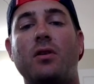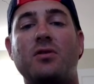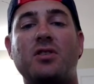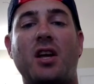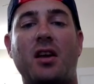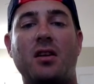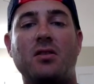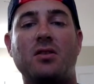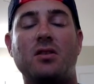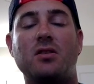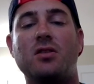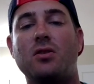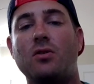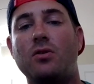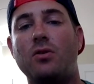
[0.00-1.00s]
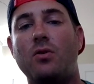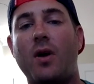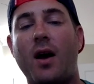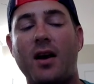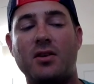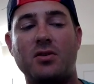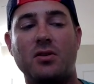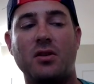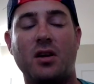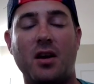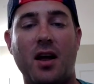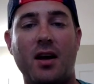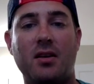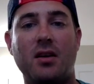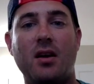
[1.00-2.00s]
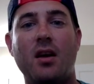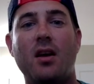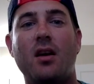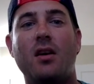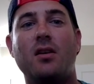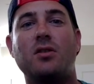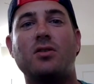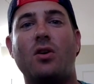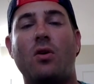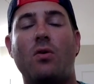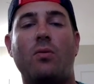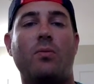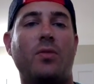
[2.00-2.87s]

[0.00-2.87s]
seconds until you actually connect. So,